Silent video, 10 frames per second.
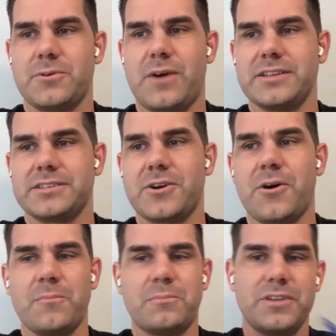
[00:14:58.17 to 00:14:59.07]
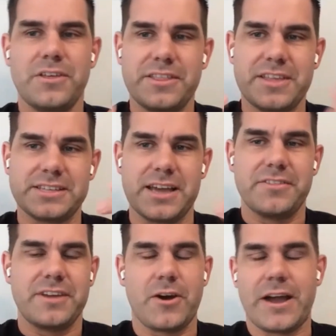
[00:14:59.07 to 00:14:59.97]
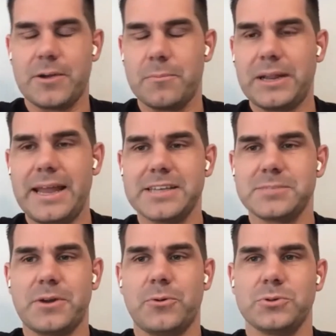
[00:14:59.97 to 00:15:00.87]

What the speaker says: they're quite complex, but